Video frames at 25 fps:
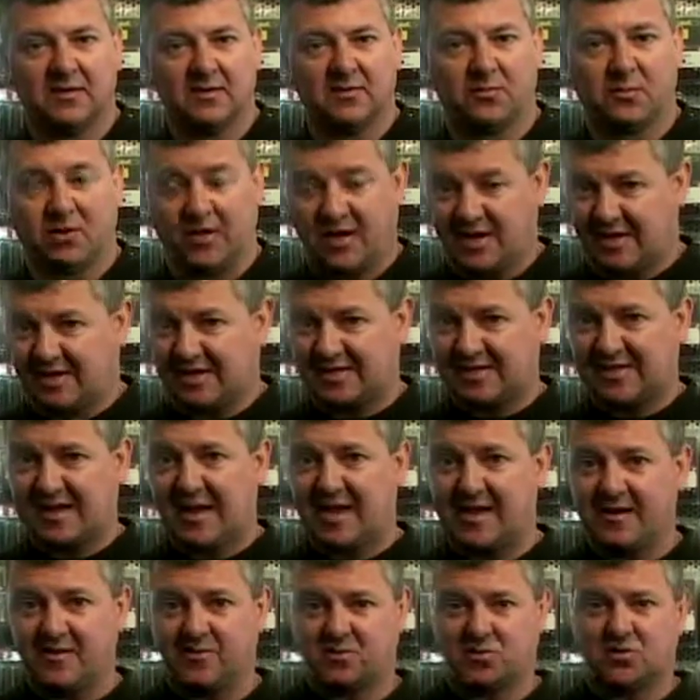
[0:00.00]
But like I
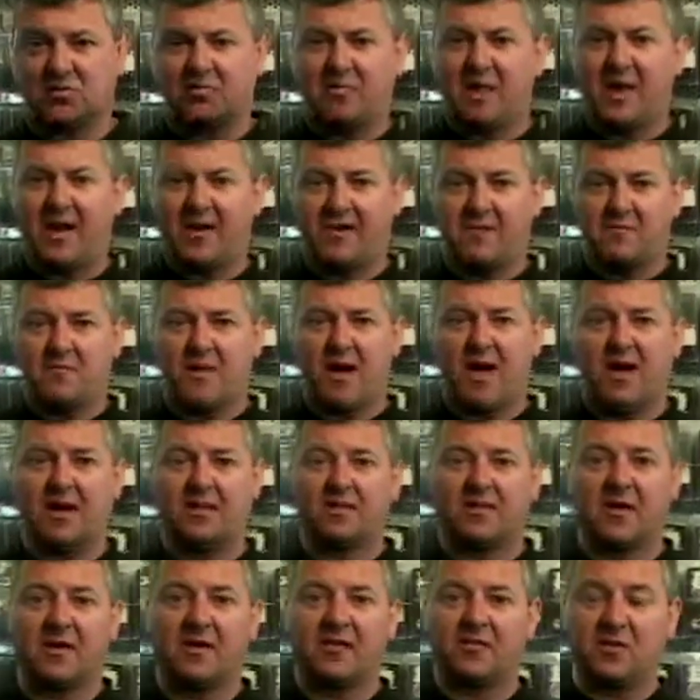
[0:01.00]
say, just bear in
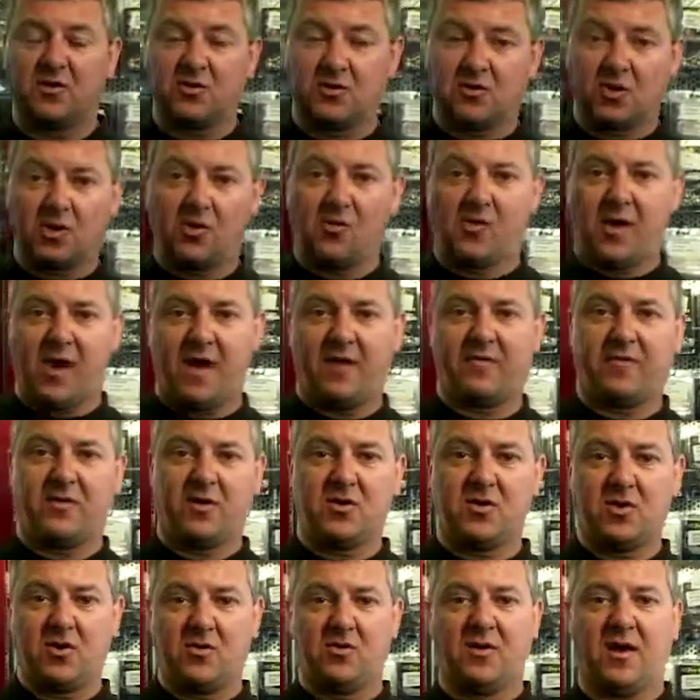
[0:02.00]
mind that if you do have a
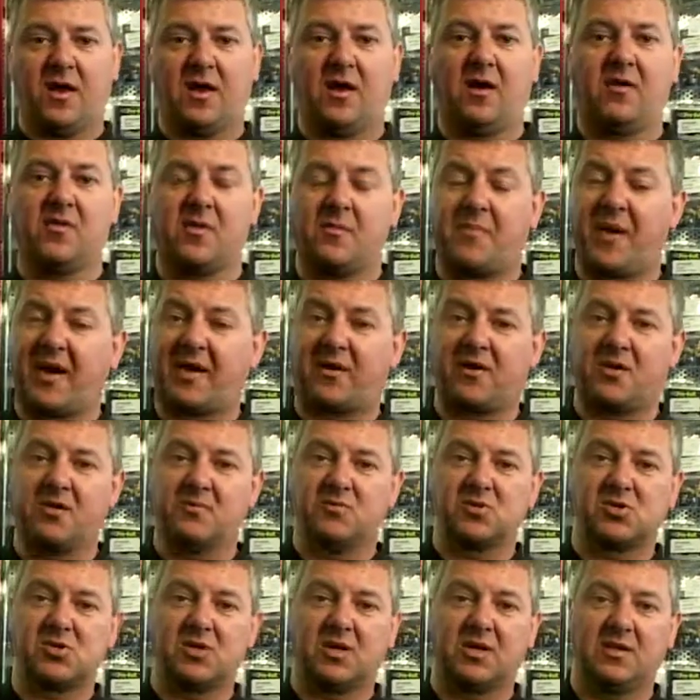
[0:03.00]
unit on the back of your
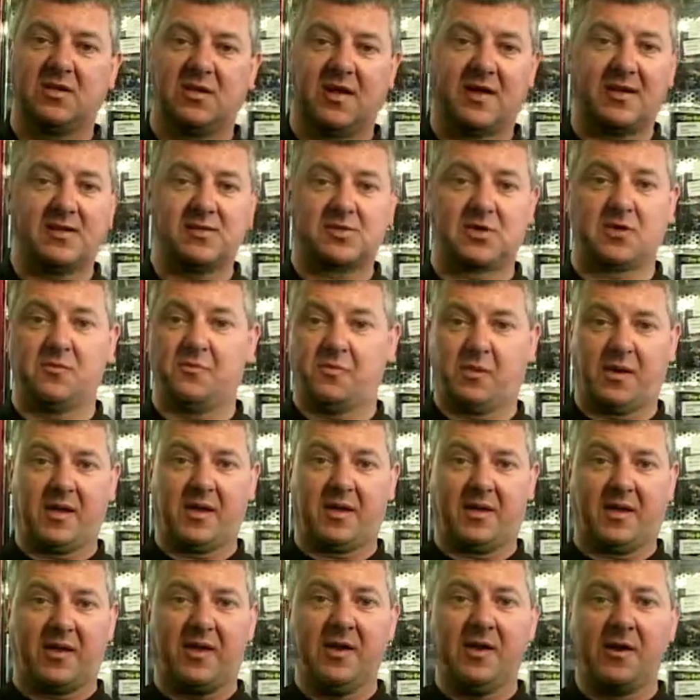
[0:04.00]
machine that is
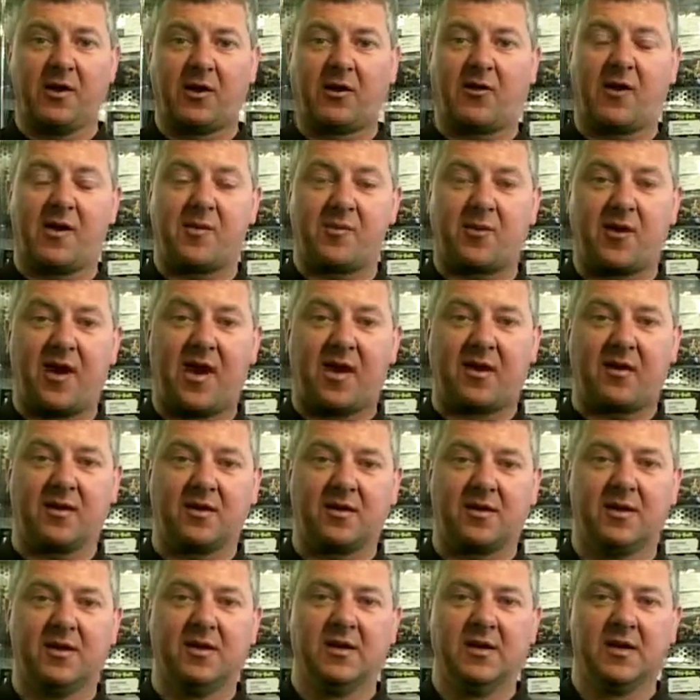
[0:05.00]
completely cream
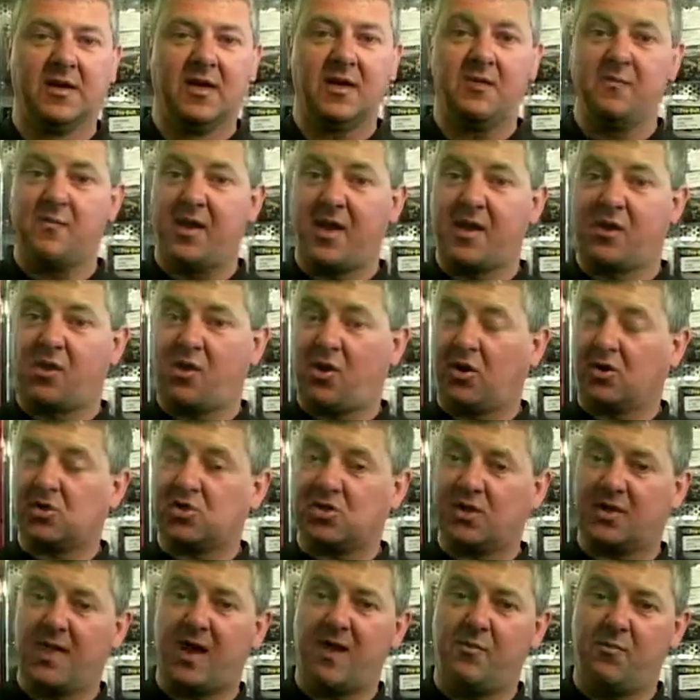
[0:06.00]
crackered, it may cost
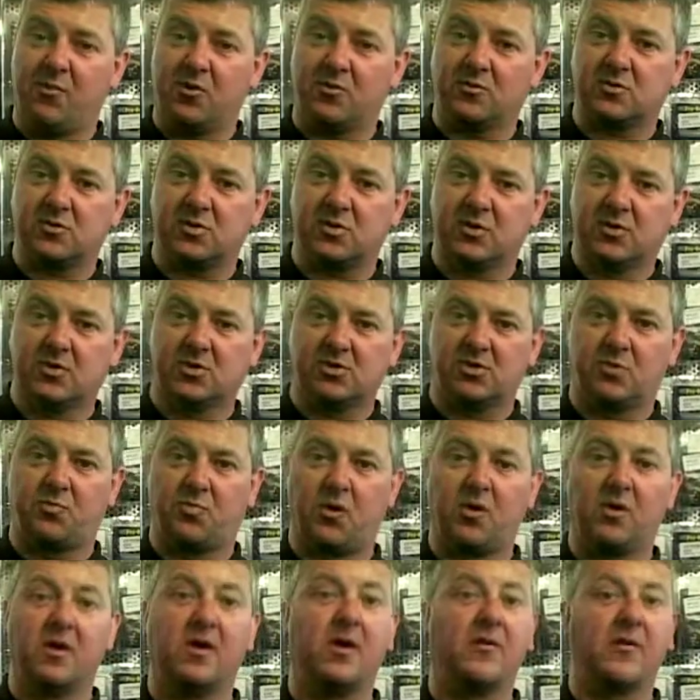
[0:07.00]
you that much to
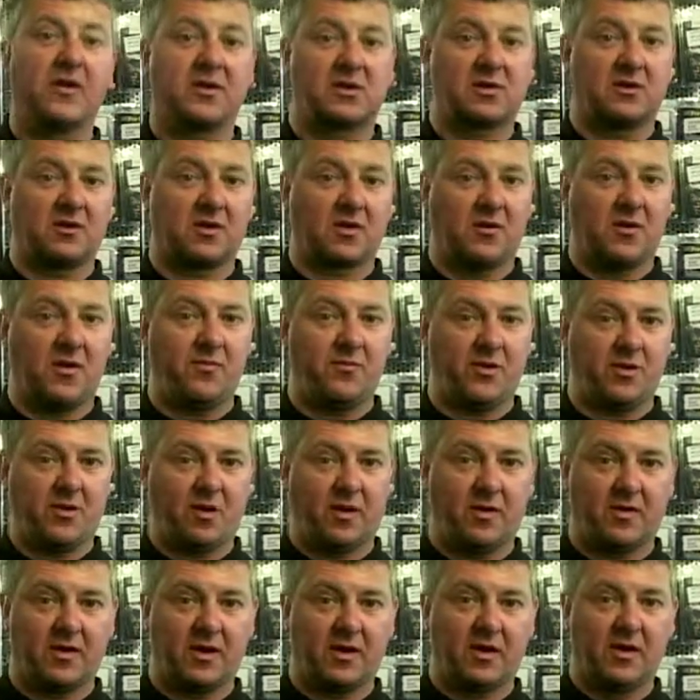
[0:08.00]
put an original equipment
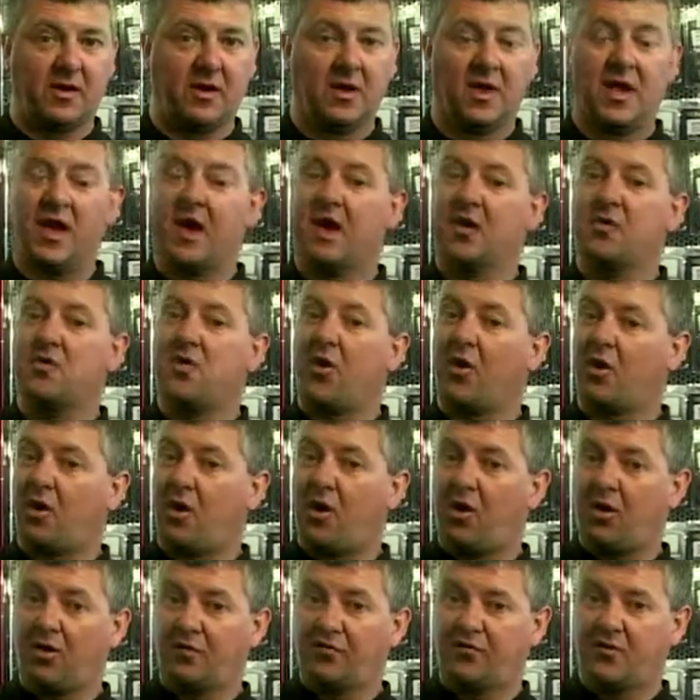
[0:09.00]
on it. And not
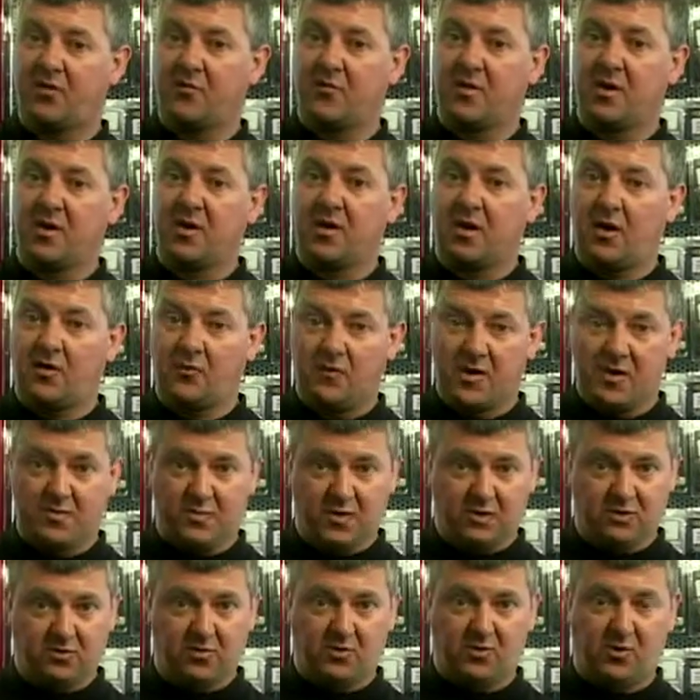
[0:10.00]
all of them are
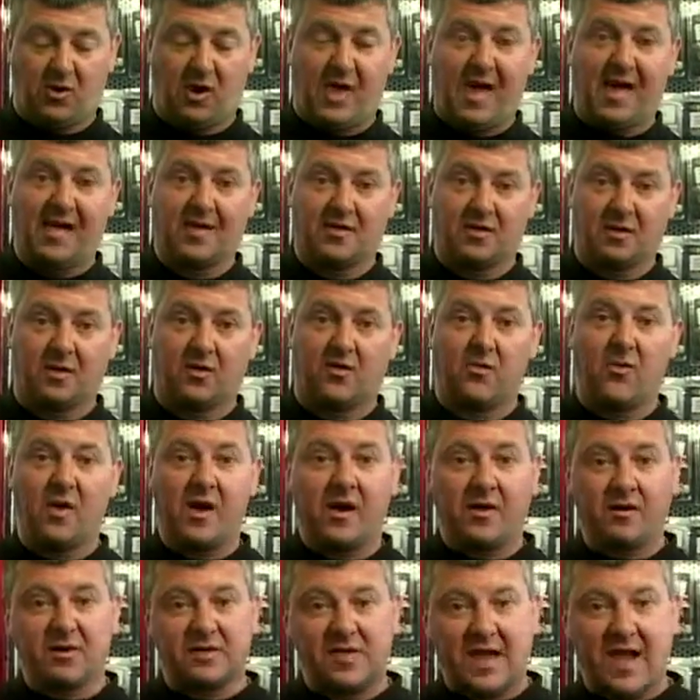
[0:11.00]
rebuildable either,
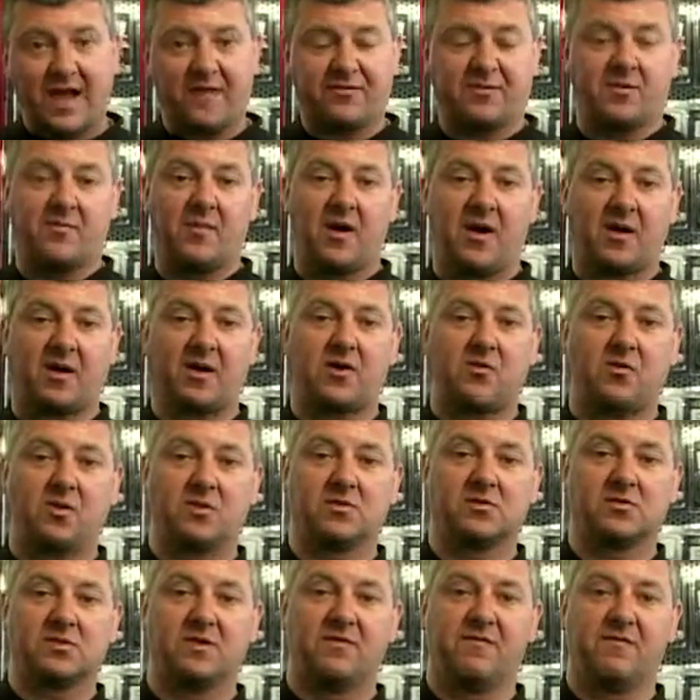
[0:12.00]
whereas aftermarket
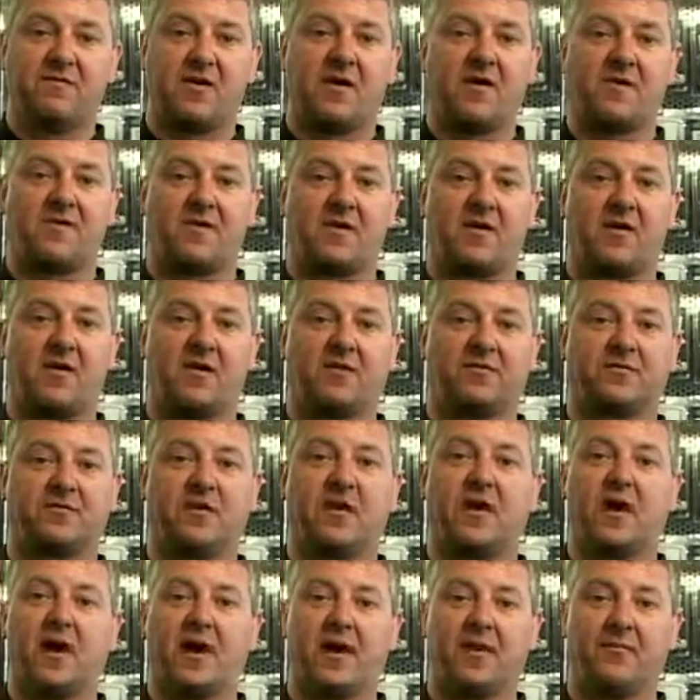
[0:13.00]
ones very, very often
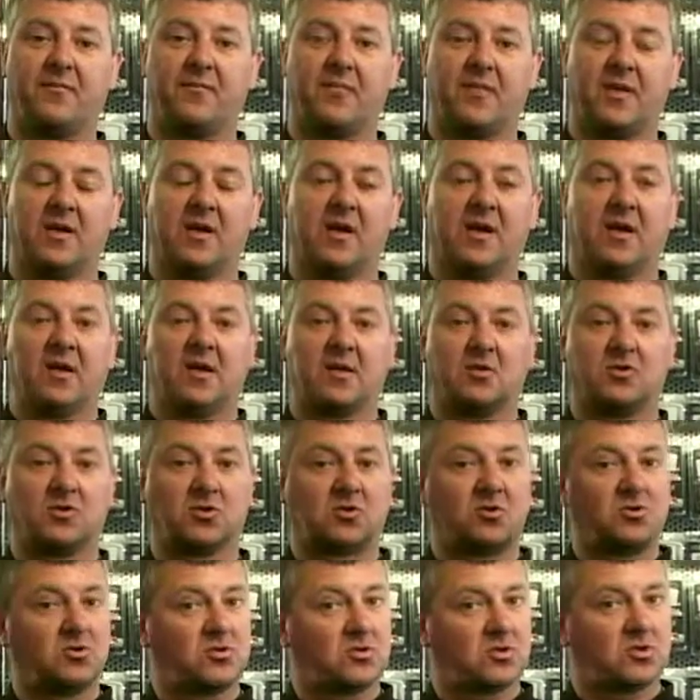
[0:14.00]
are. It
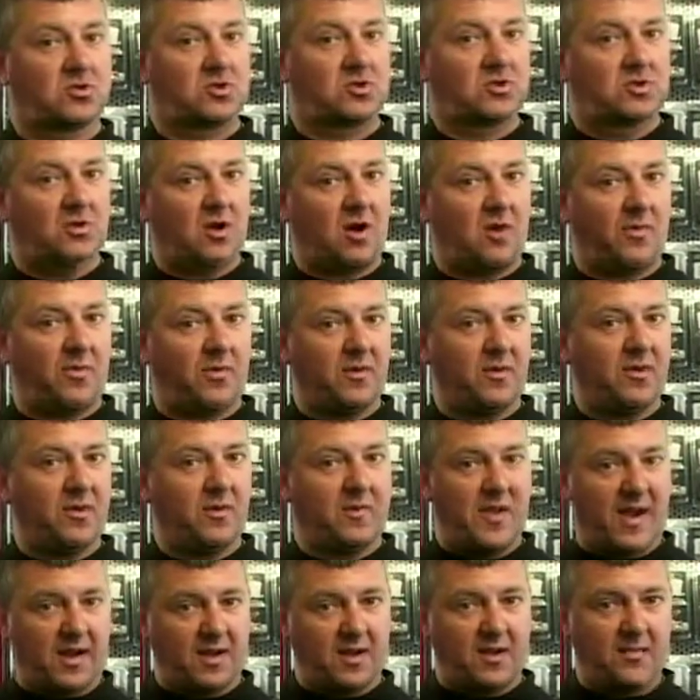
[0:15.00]
doesn't just stop at the
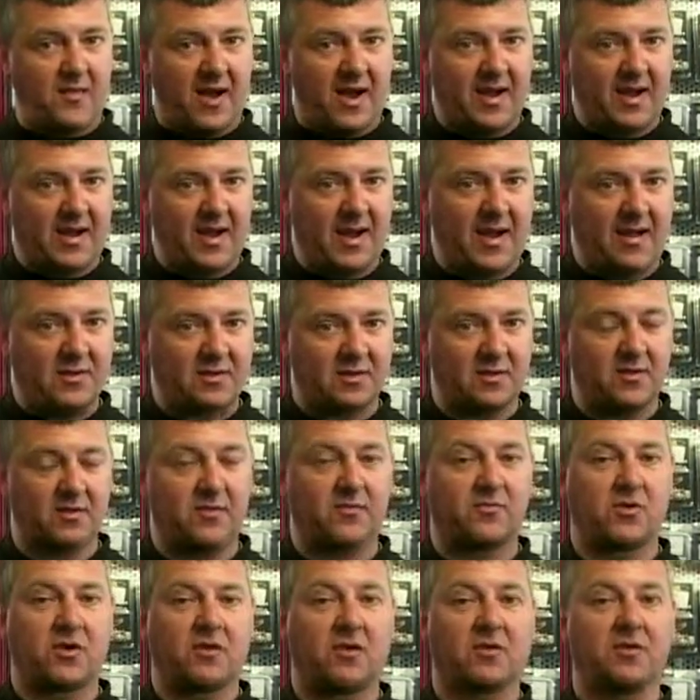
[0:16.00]
back of the bike either,
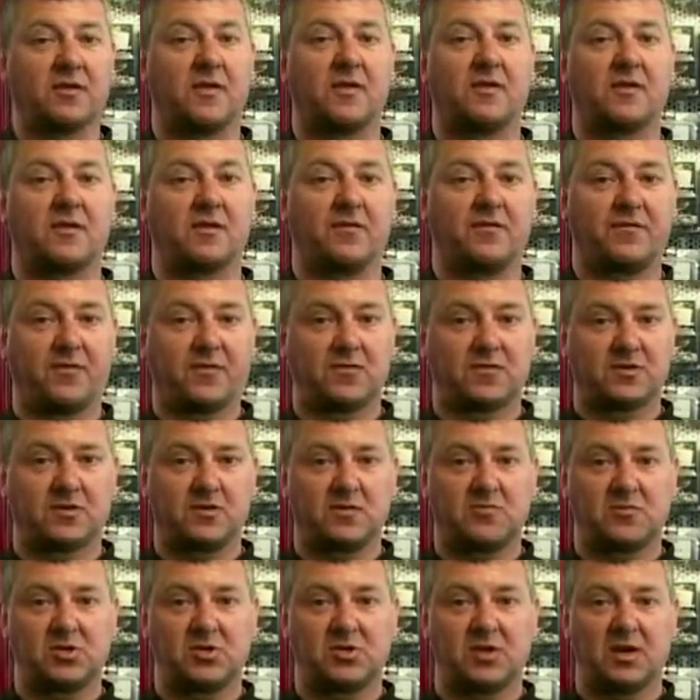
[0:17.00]
you've got to think of the front of
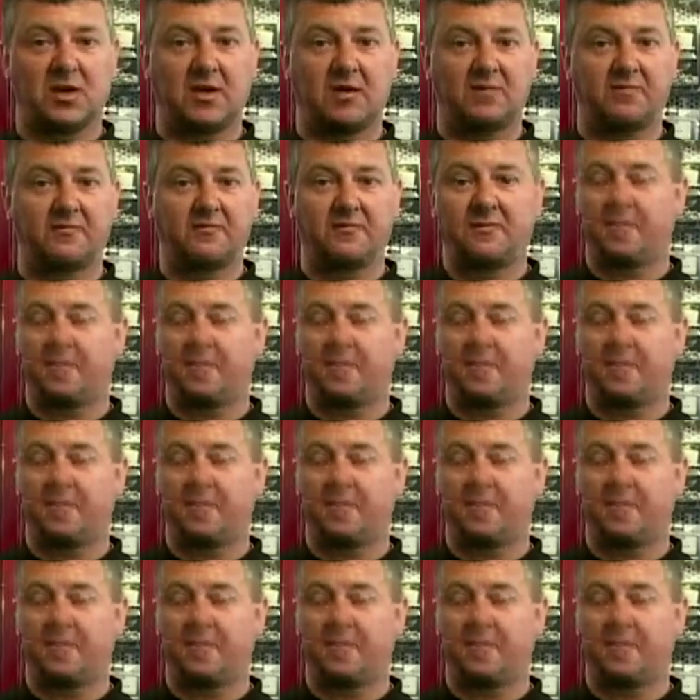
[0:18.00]
the machine.